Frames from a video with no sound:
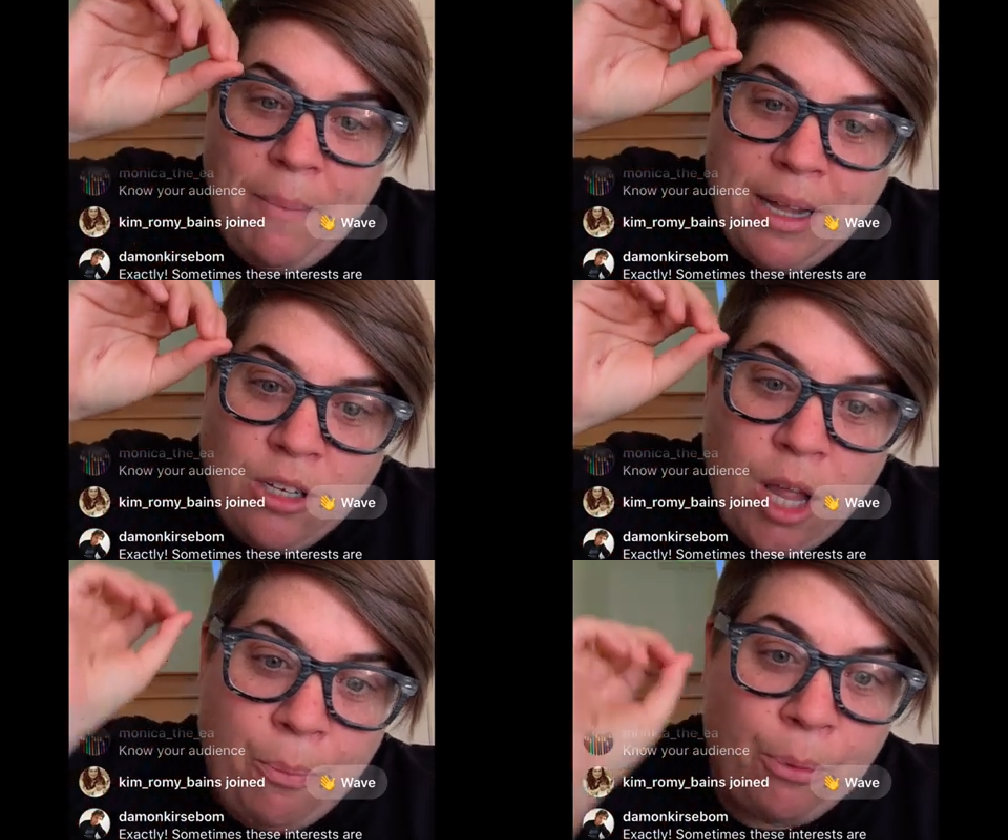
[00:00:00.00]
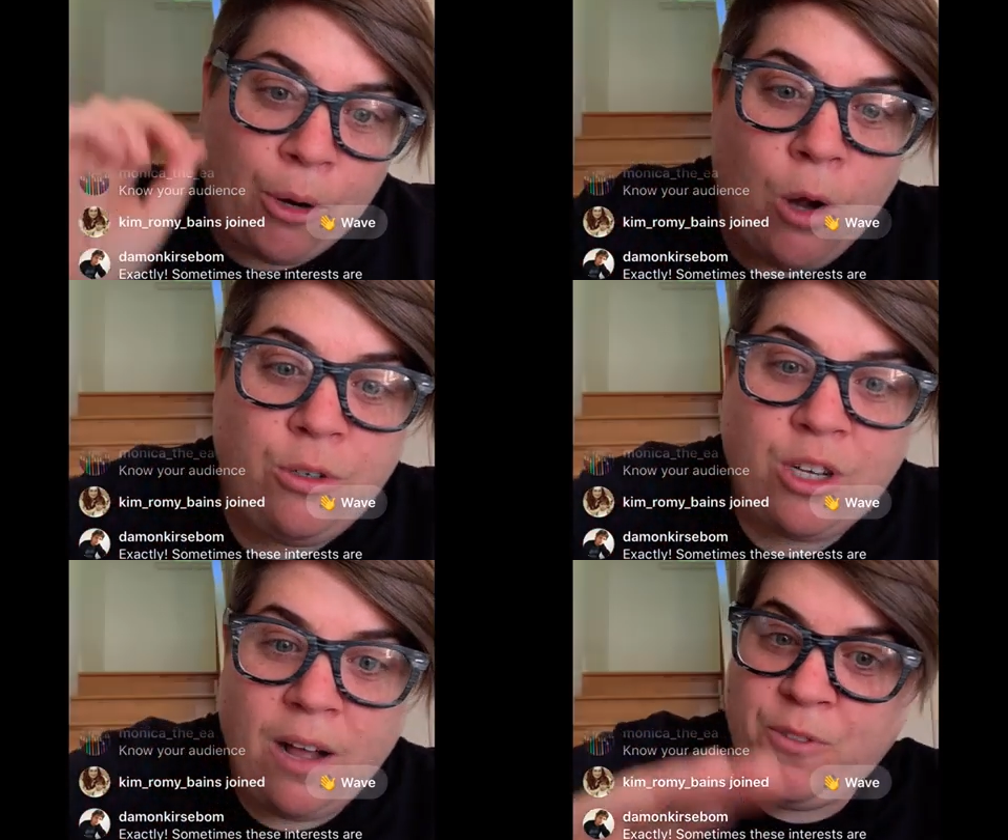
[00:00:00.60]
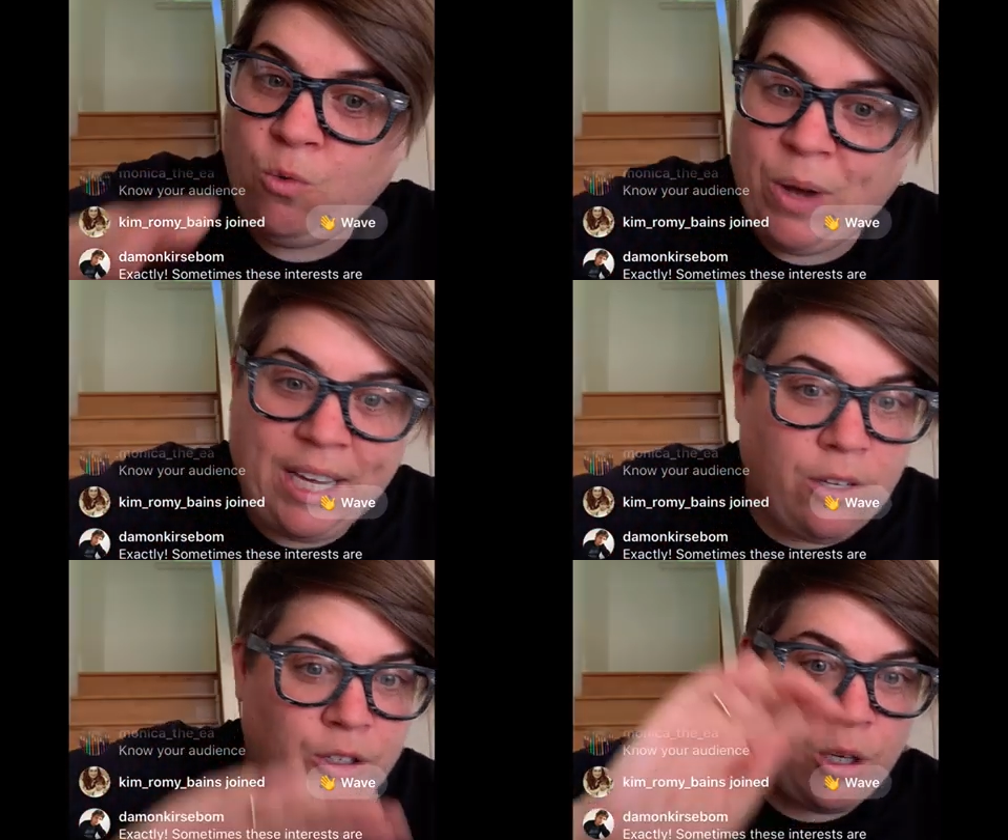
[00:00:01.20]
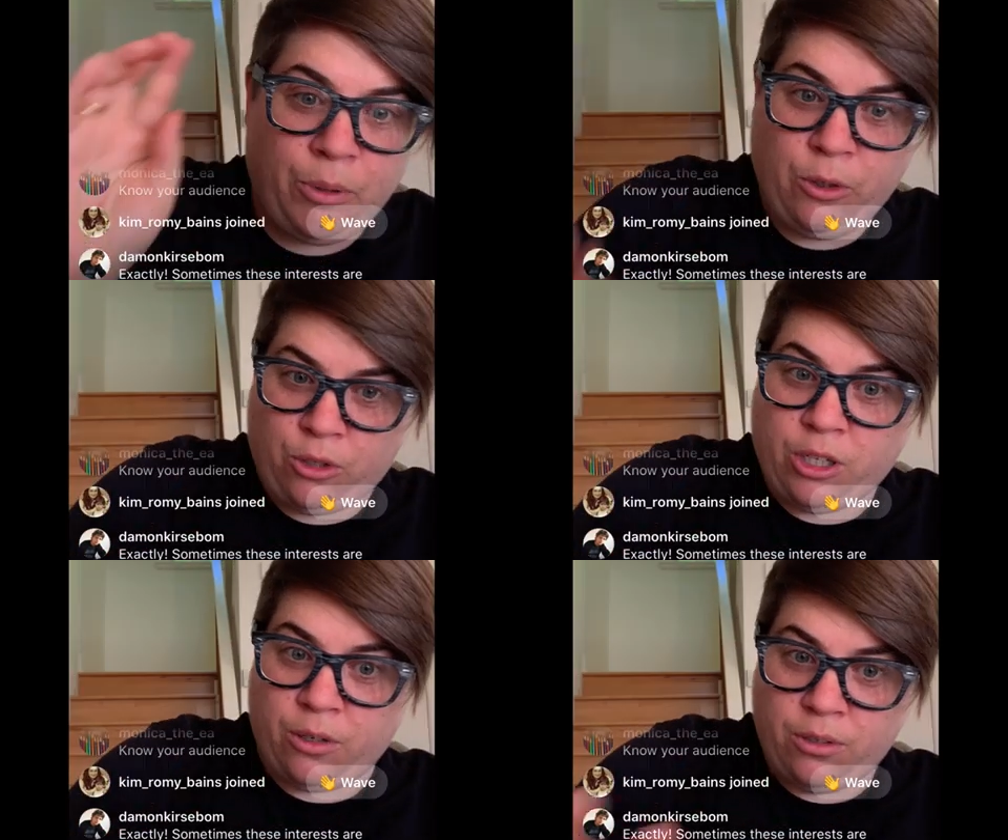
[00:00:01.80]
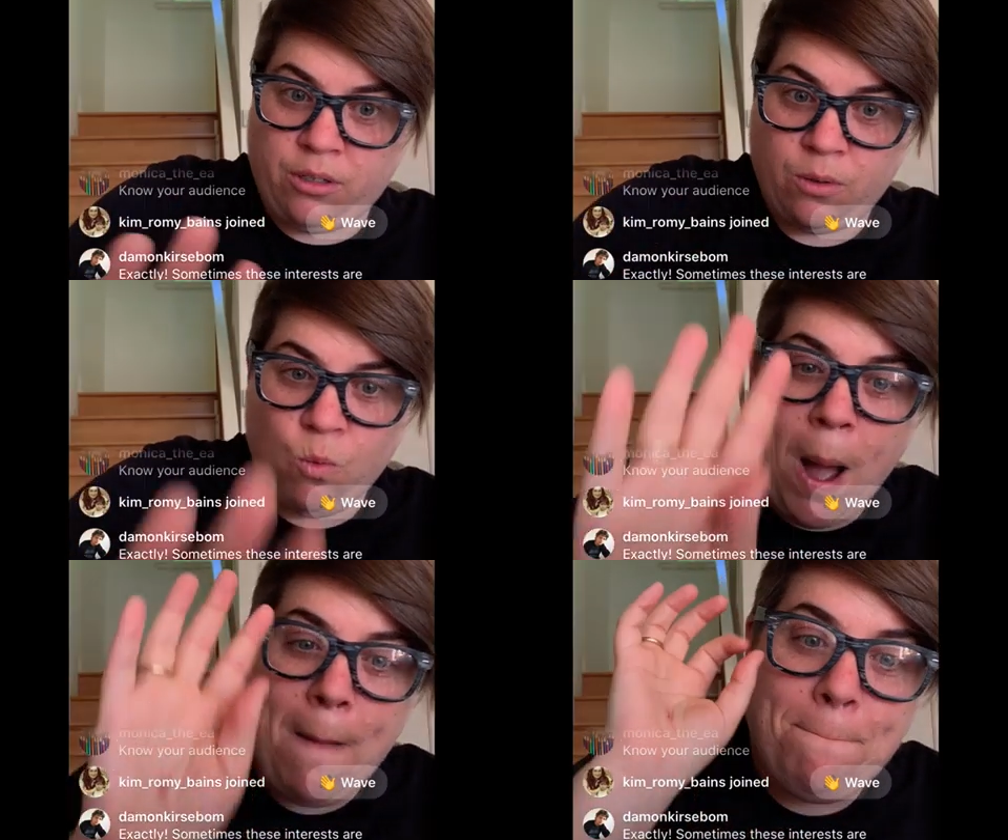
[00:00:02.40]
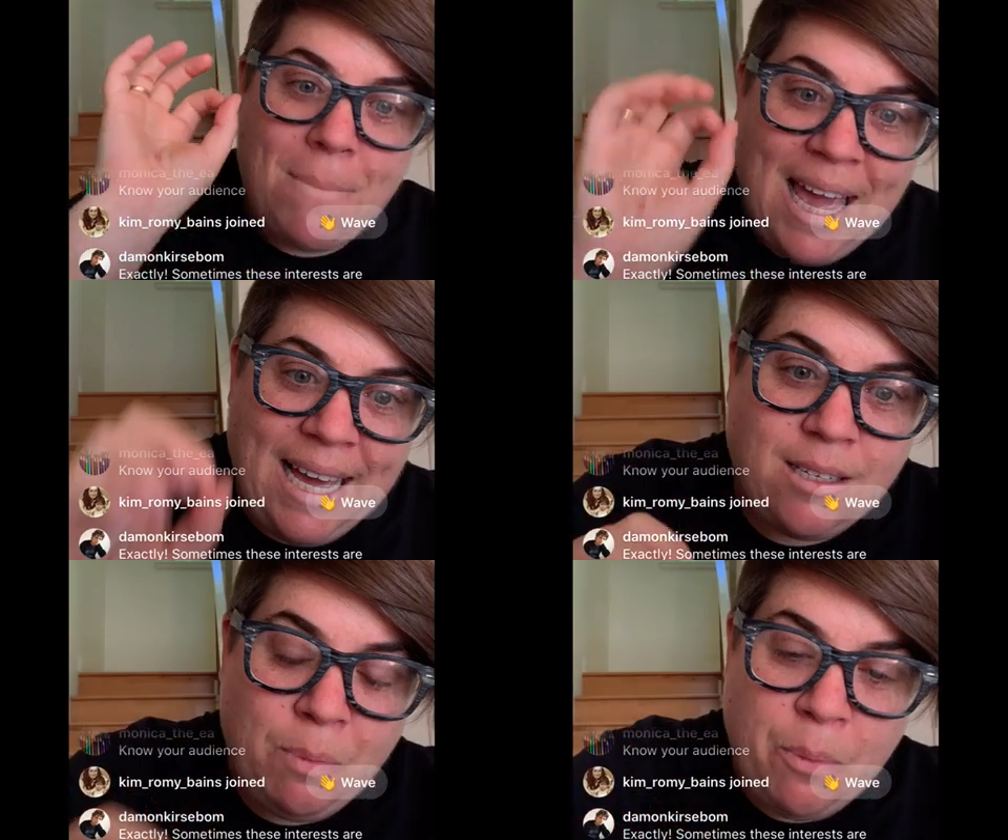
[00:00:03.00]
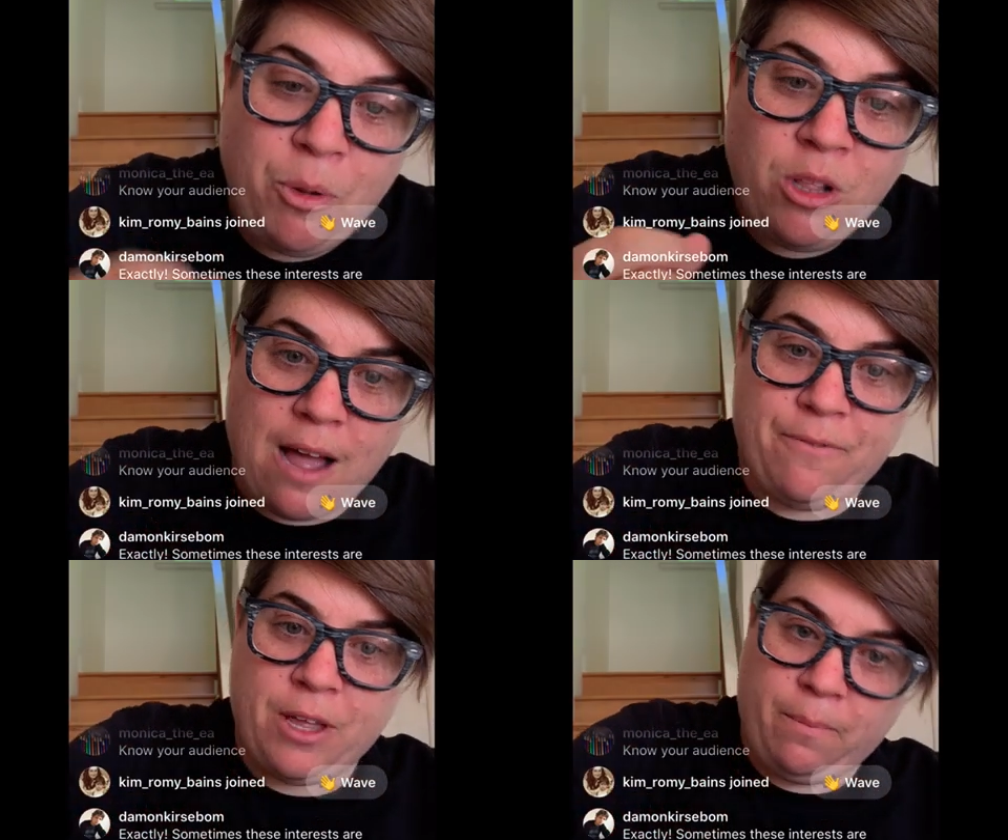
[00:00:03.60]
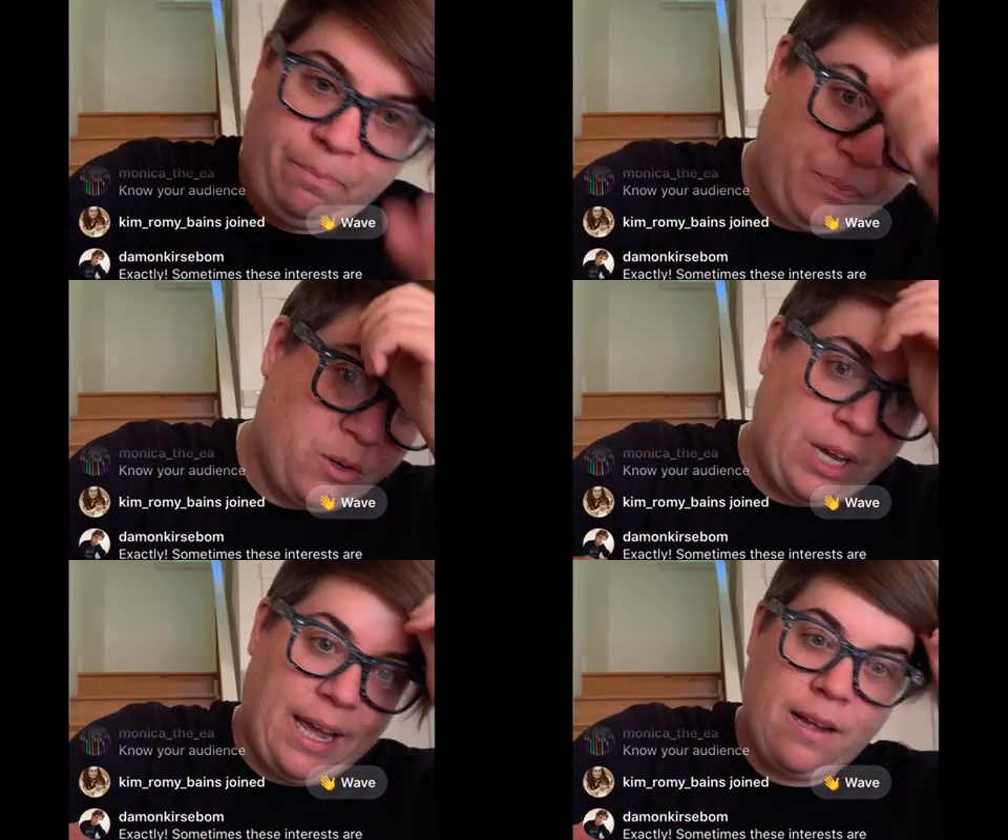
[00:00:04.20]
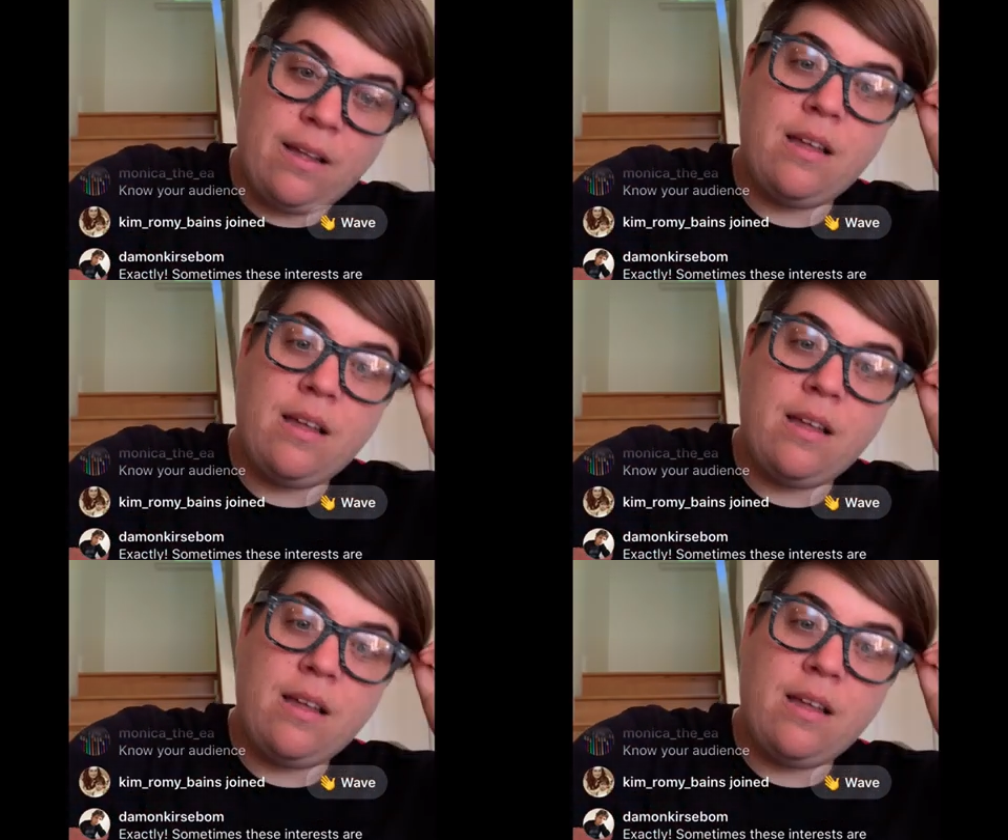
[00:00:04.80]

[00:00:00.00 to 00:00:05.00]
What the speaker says: approach of the Wiggles or Blue's Clues, what makes people love them, okay?